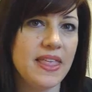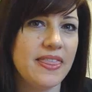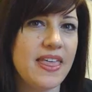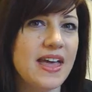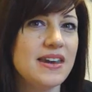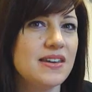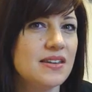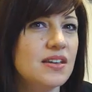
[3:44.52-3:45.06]

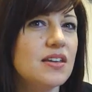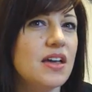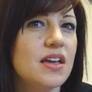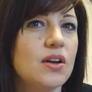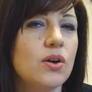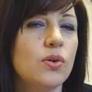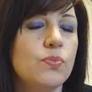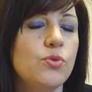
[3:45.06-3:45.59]
Then
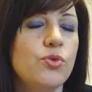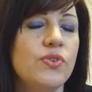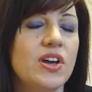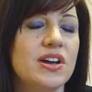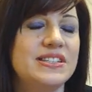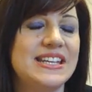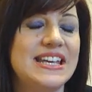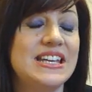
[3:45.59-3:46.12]
moving
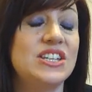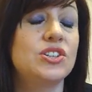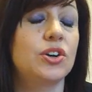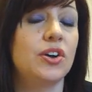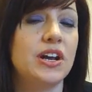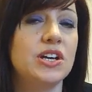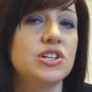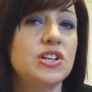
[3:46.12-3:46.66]
on to
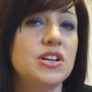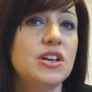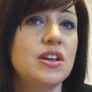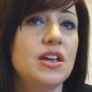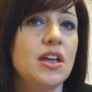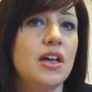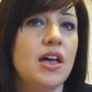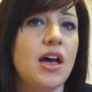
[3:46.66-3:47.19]
integration,
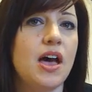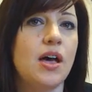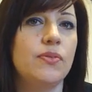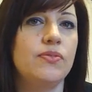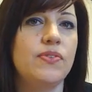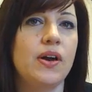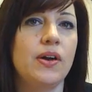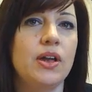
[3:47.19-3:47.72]

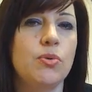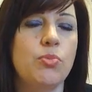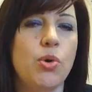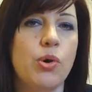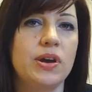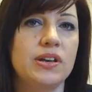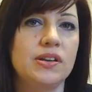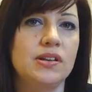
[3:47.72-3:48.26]
very
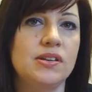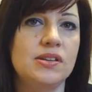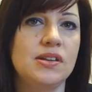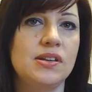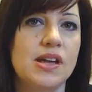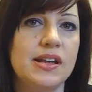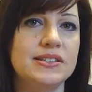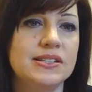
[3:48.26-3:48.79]
important
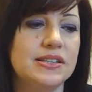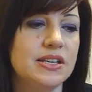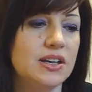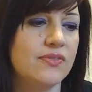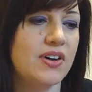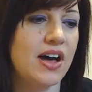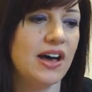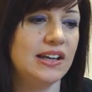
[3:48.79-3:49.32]
not to think
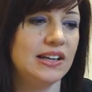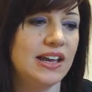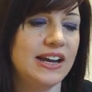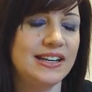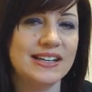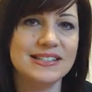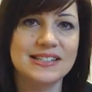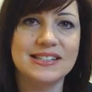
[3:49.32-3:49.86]
of
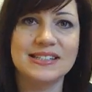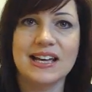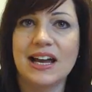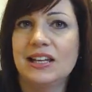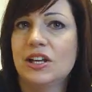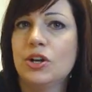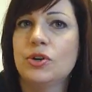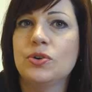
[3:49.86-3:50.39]
online as a
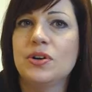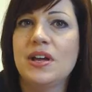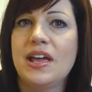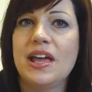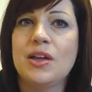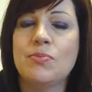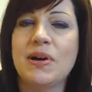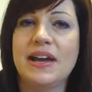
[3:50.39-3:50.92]
silo
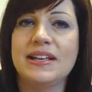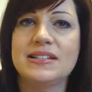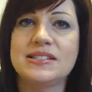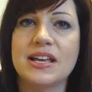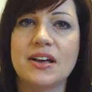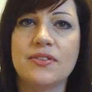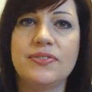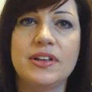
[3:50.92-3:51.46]
and by
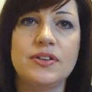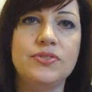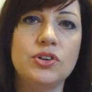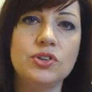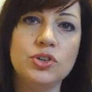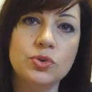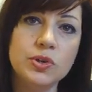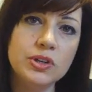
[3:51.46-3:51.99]
itself, that if you're
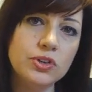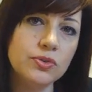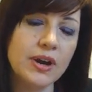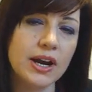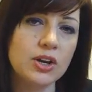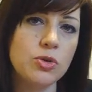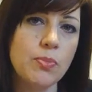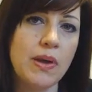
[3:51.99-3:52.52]
doing
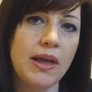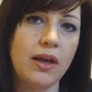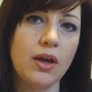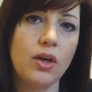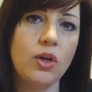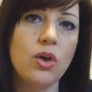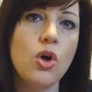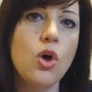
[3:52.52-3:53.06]
direct
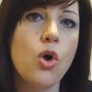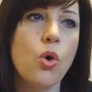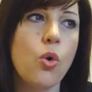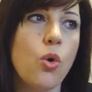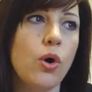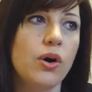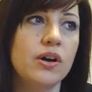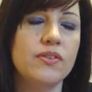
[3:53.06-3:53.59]
mail
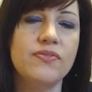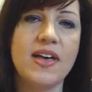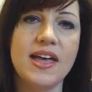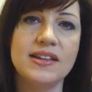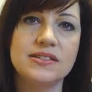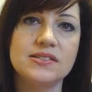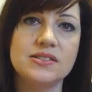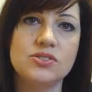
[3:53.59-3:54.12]
or
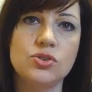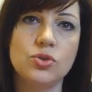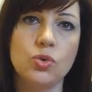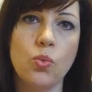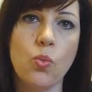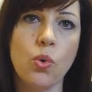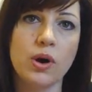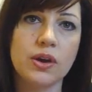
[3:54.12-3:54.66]
events, to
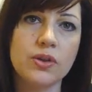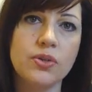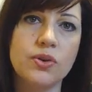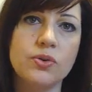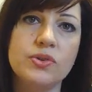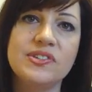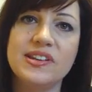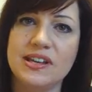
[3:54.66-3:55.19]
work
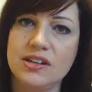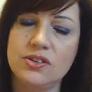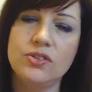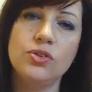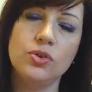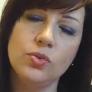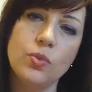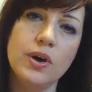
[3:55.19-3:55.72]
those
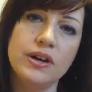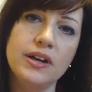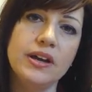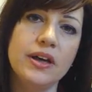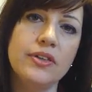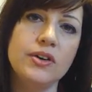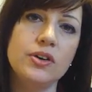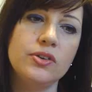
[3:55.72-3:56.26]
into one
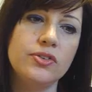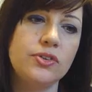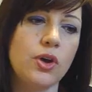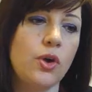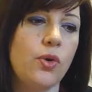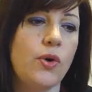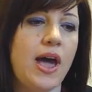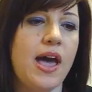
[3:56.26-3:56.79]
another.
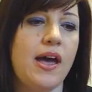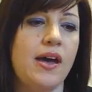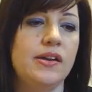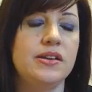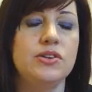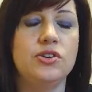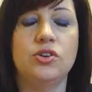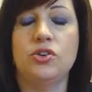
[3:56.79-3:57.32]
So
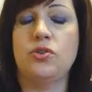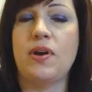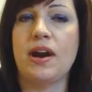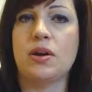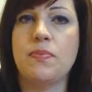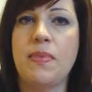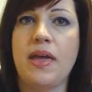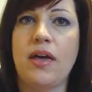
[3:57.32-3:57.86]
in your
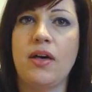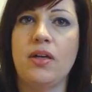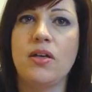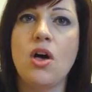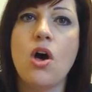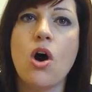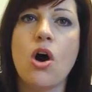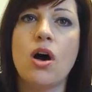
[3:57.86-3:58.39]
direct mail,
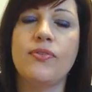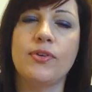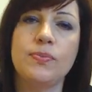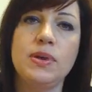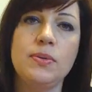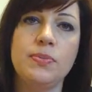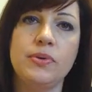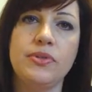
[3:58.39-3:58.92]
offer
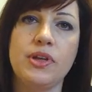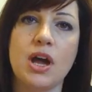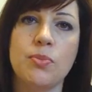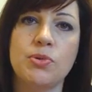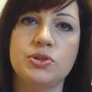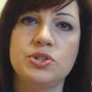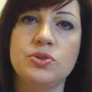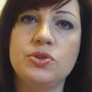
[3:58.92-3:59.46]
people the
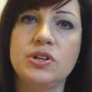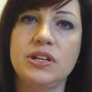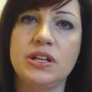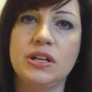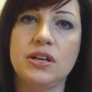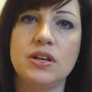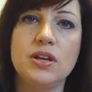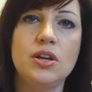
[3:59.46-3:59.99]

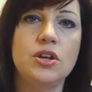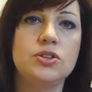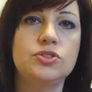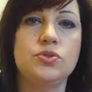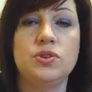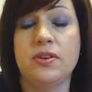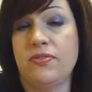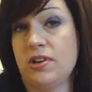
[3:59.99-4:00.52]
opportunity
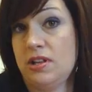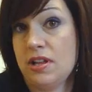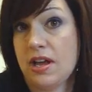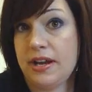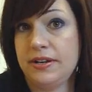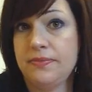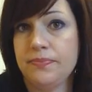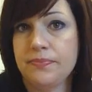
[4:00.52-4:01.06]
to give
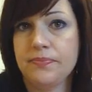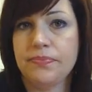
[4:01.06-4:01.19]
online.